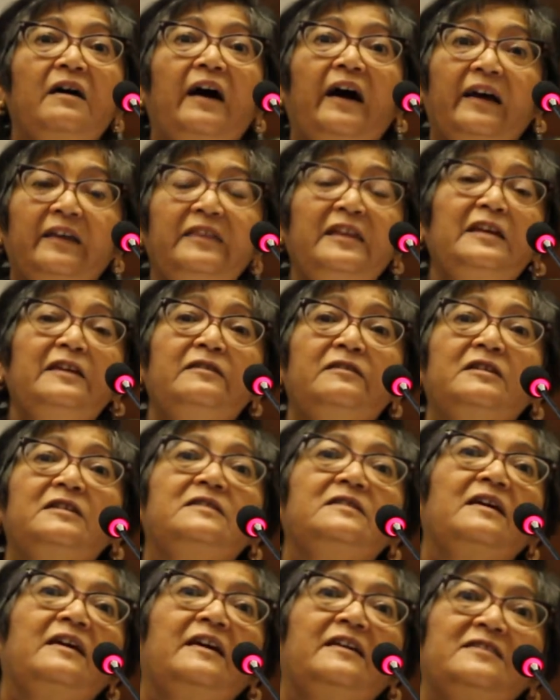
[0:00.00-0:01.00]
I think that
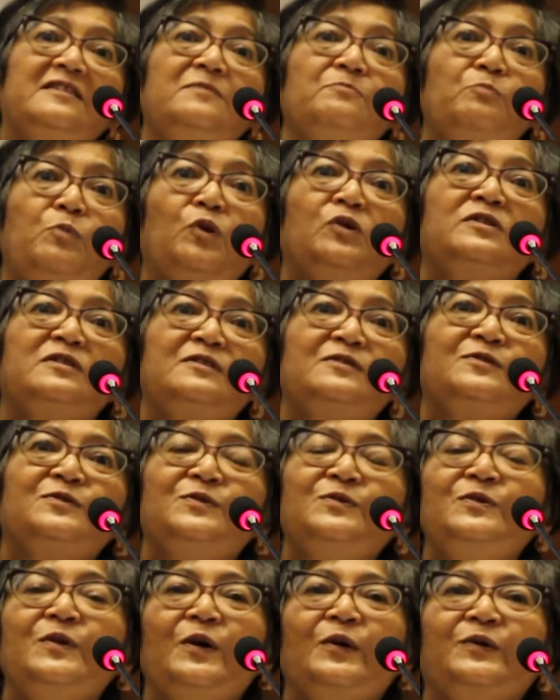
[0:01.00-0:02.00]
it's important
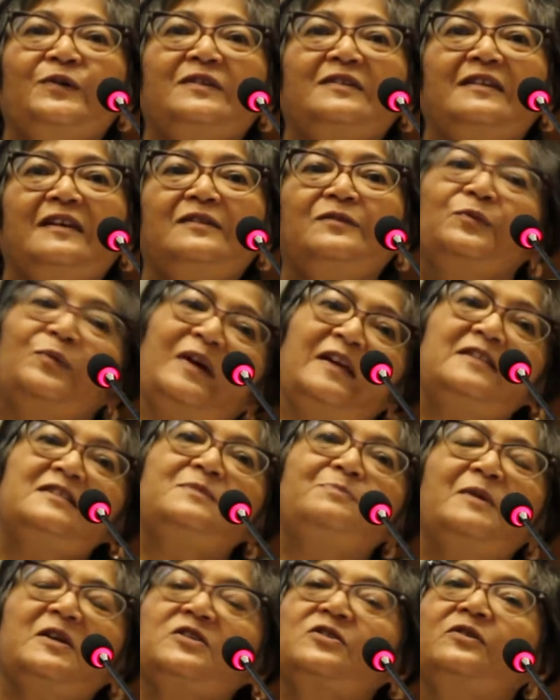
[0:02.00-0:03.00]
to note that when
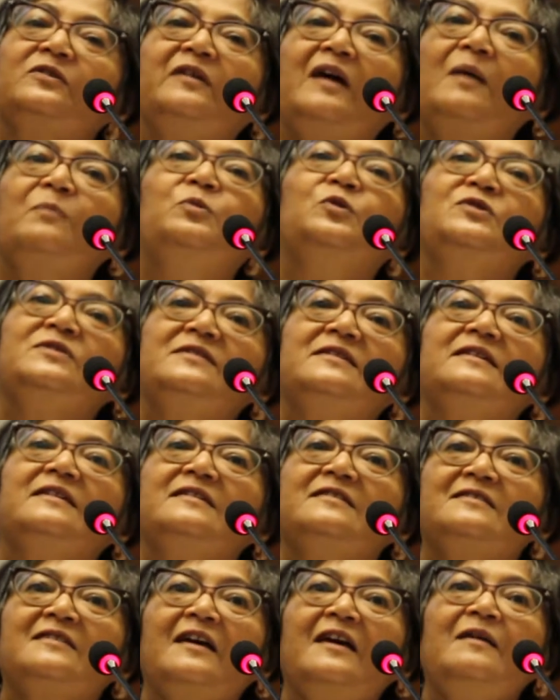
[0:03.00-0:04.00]
Special
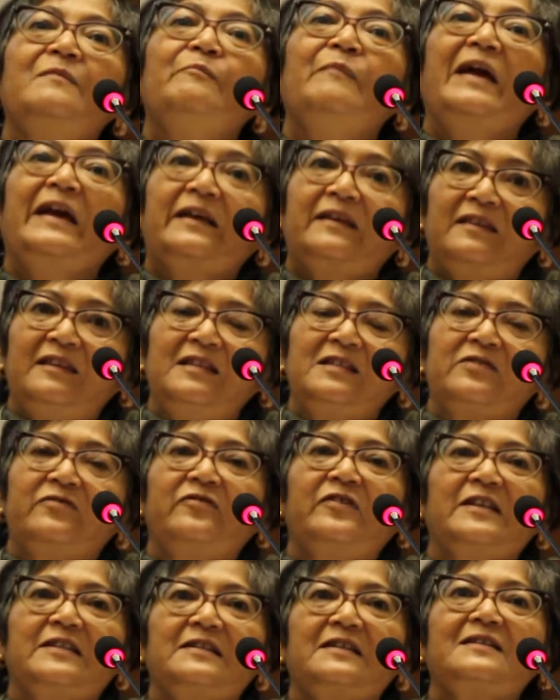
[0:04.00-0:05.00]
Rapporteurs make these
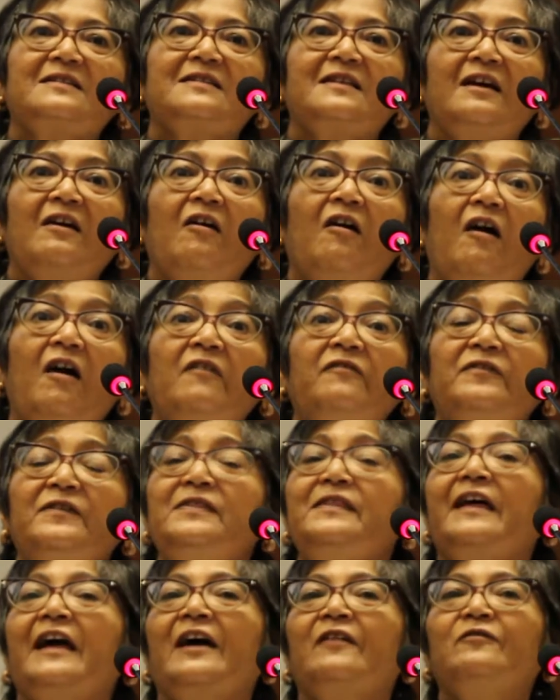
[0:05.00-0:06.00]
visits,
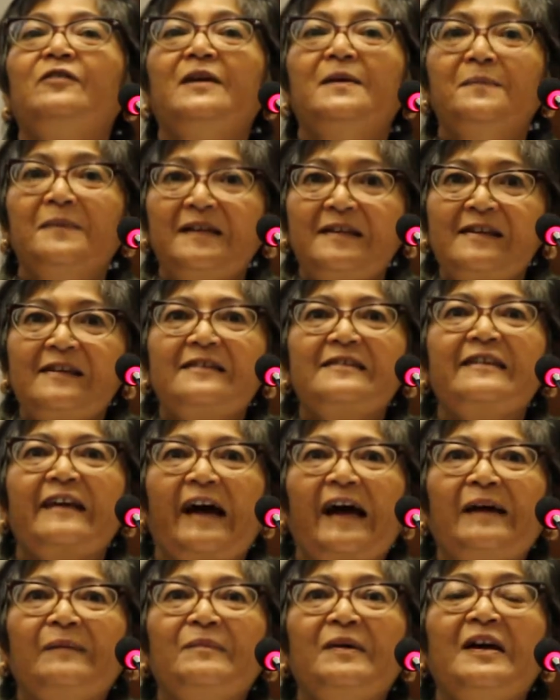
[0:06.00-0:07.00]
often they have limited
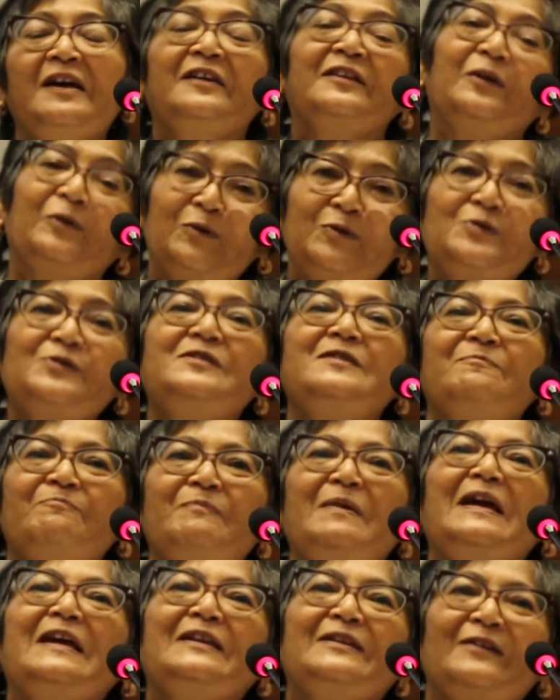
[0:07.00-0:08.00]
time. They also
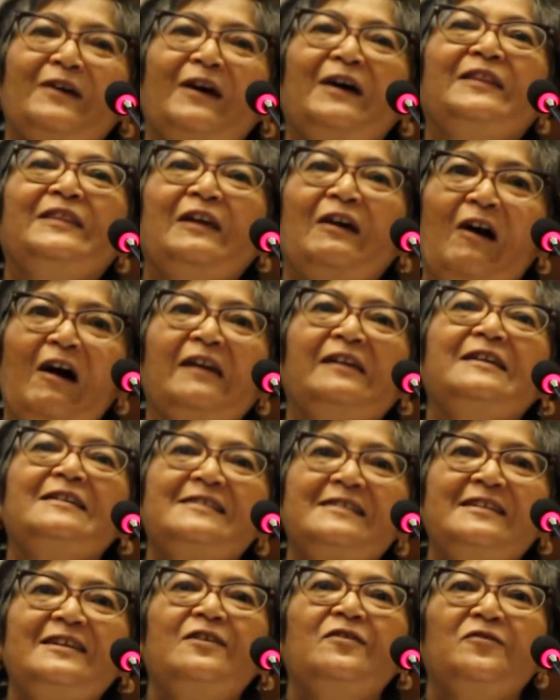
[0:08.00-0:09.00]
depend on the
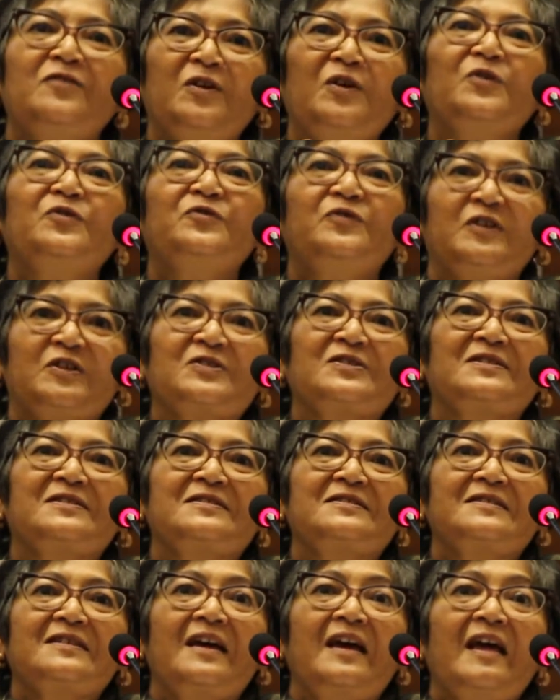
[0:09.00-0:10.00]
honesty of the
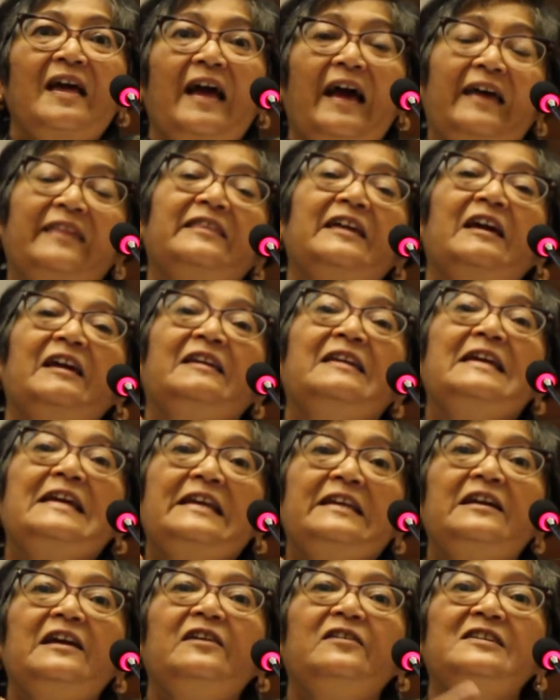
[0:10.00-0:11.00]
officials, and they
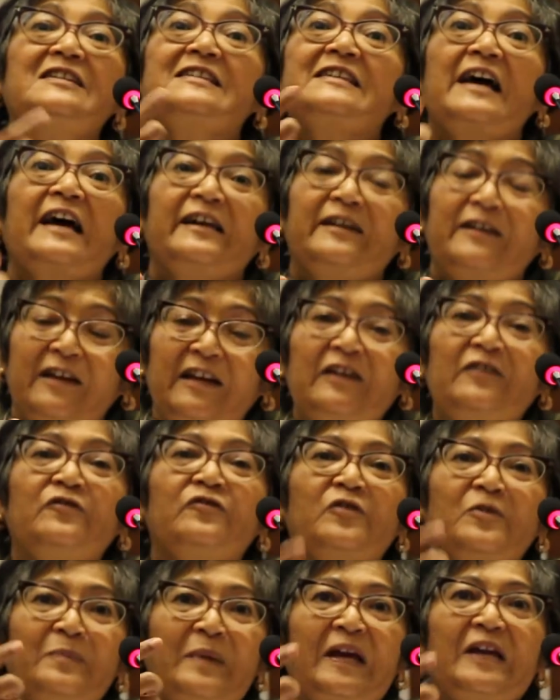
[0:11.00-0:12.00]
need insider
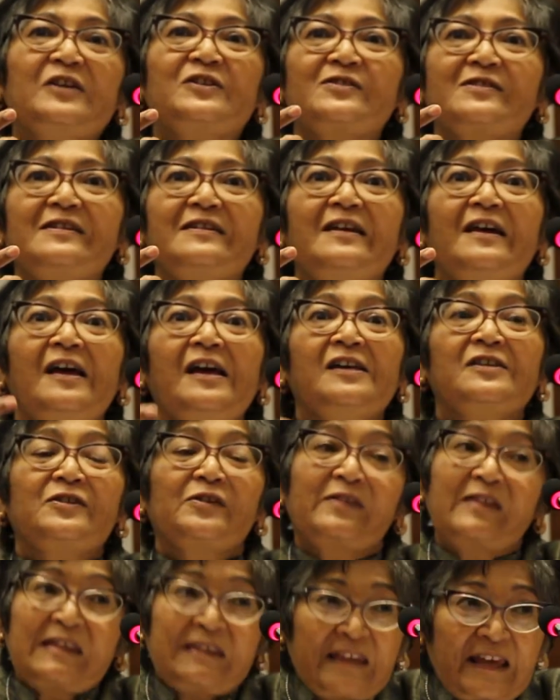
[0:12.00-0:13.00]
information so
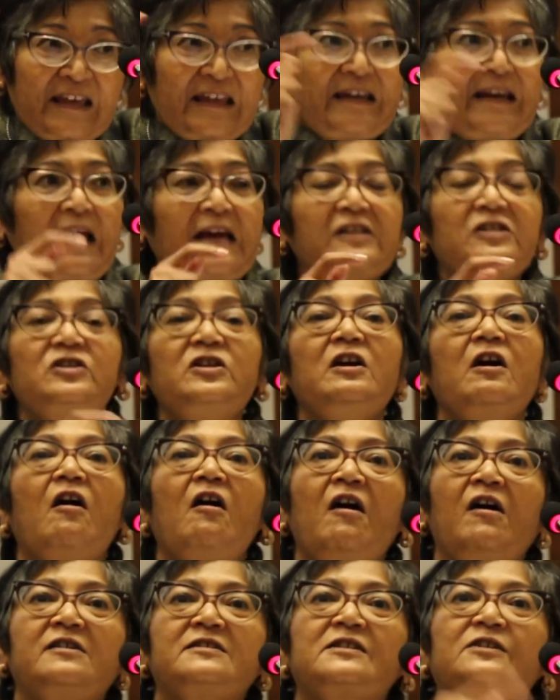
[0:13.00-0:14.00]
that they can actually
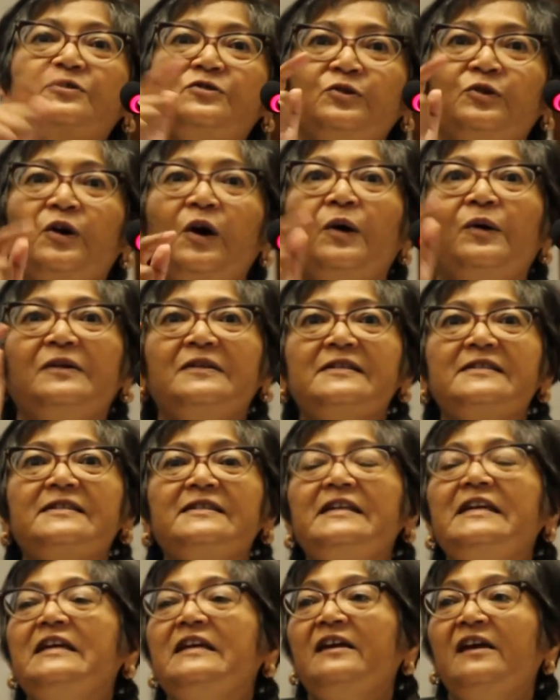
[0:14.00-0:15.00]
ask to go and
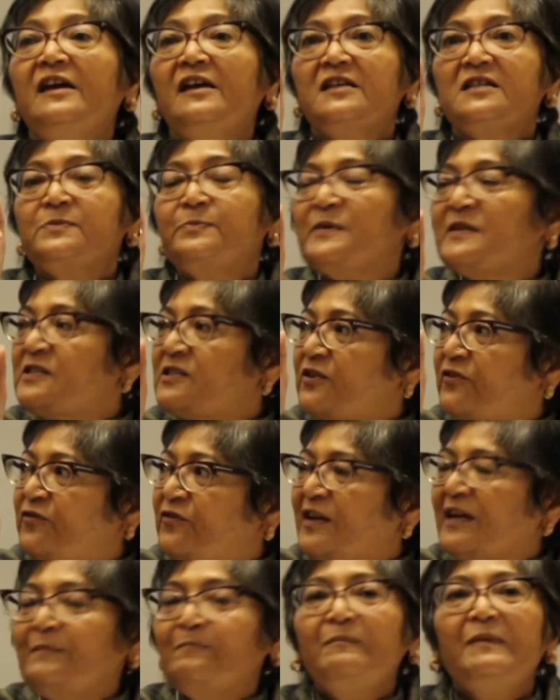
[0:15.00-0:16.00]
see
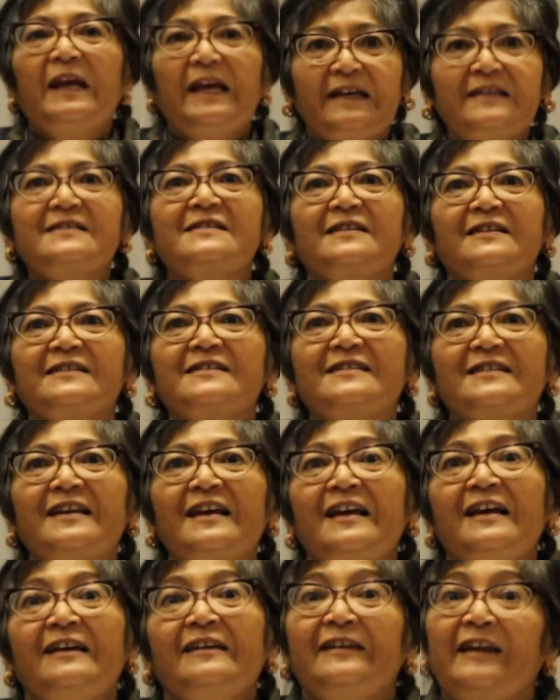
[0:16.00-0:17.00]
specific places.
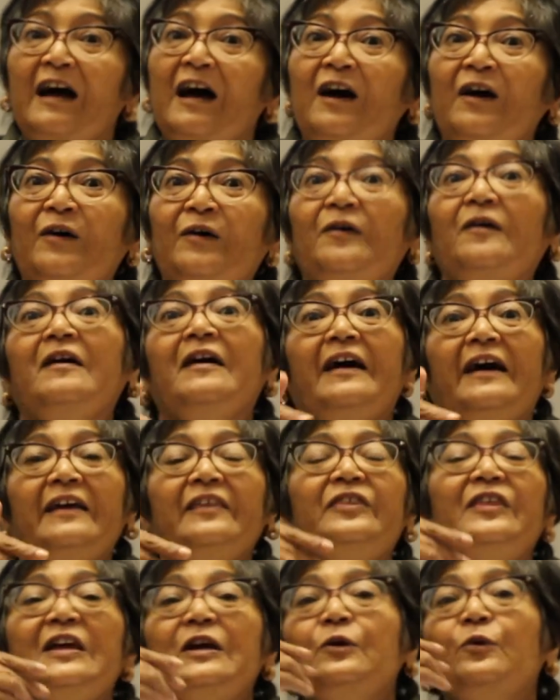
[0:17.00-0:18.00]
Now, I
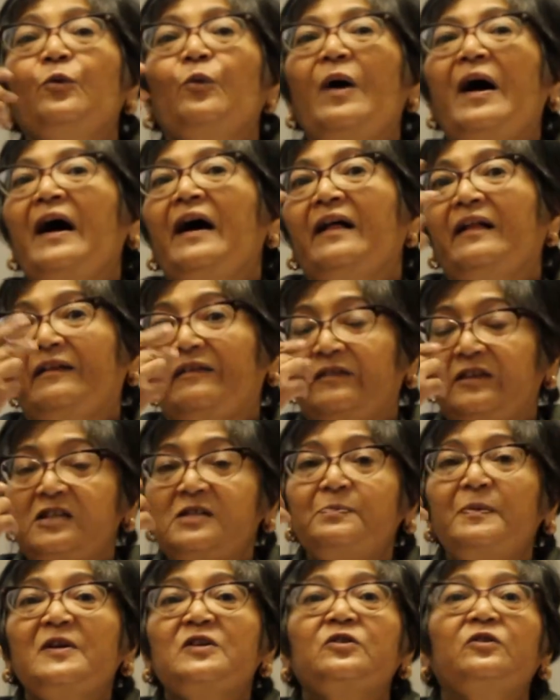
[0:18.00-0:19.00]
think while the
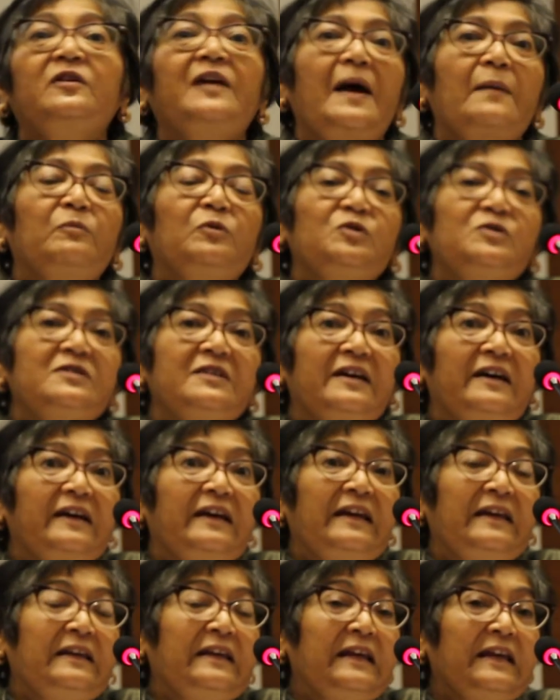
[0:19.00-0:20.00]
Special
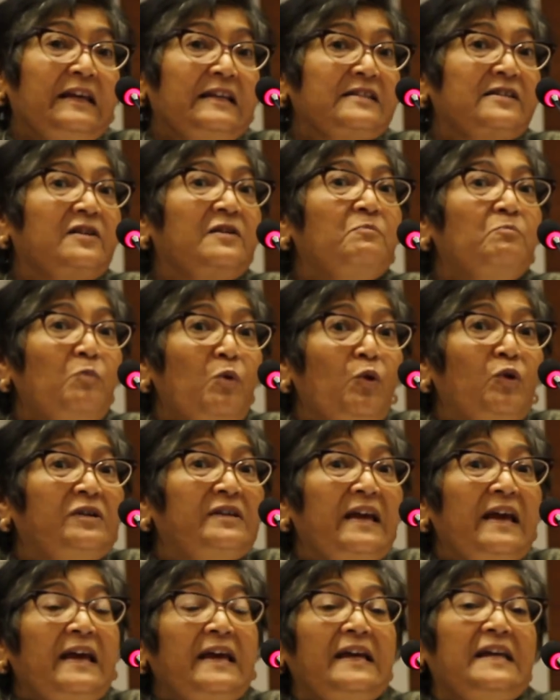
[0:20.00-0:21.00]
Rapporteur in his report
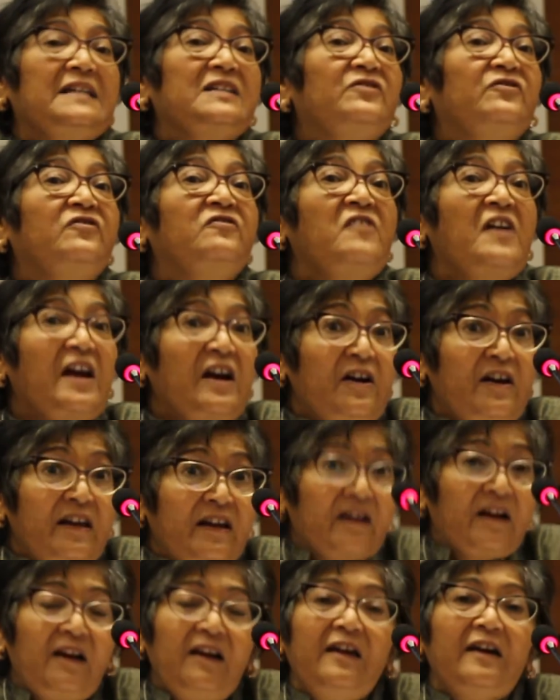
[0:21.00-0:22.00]
is very
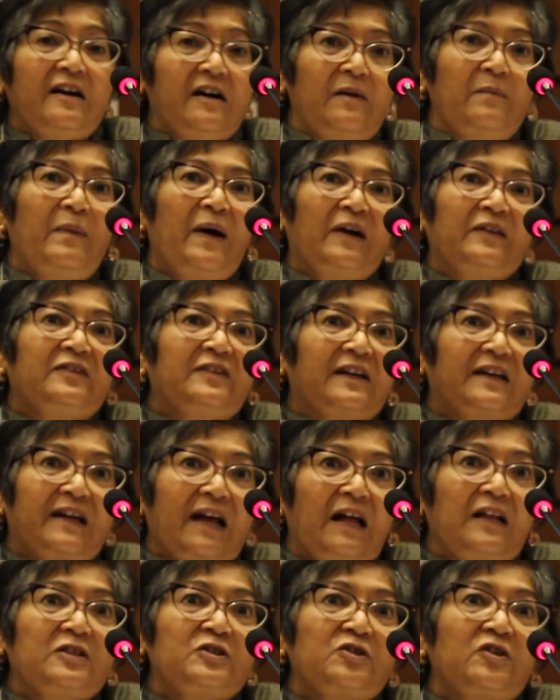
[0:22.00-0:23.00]
clear about the
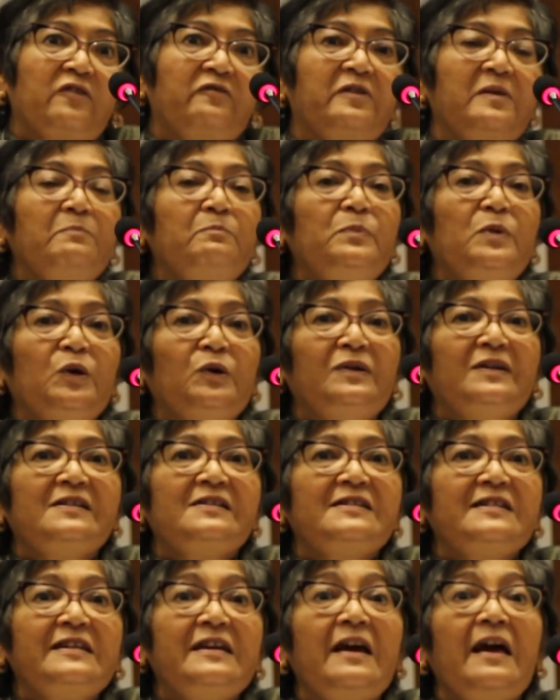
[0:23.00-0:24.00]
culture of
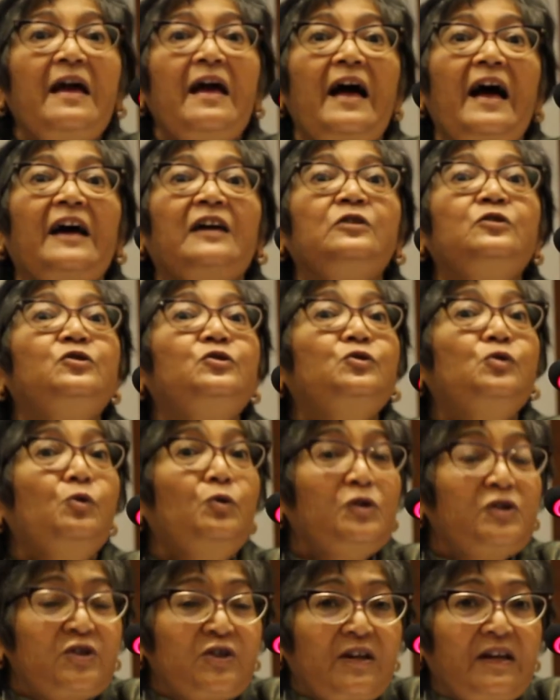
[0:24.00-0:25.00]
impunity and
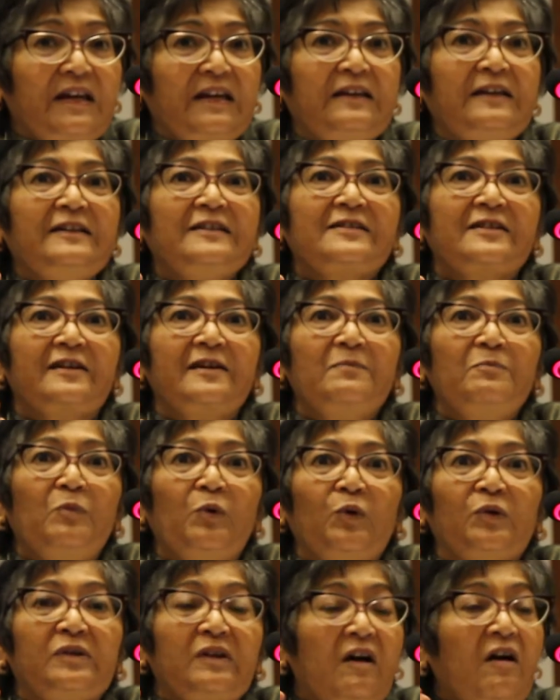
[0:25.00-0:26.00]
torture in his
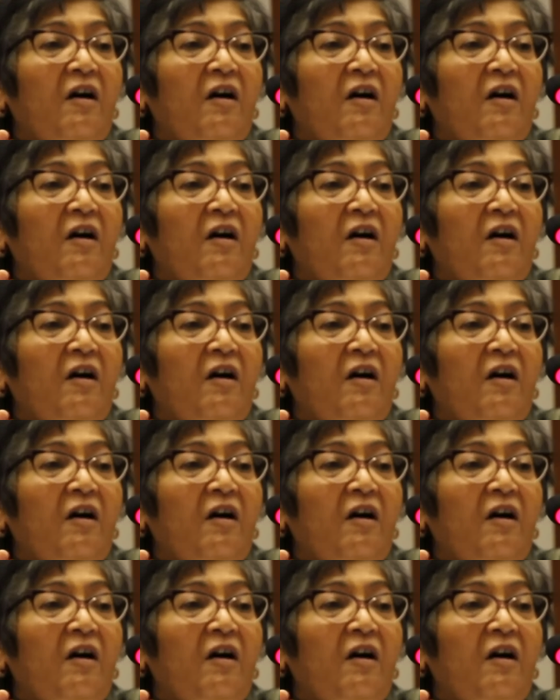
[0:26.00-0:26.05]
report,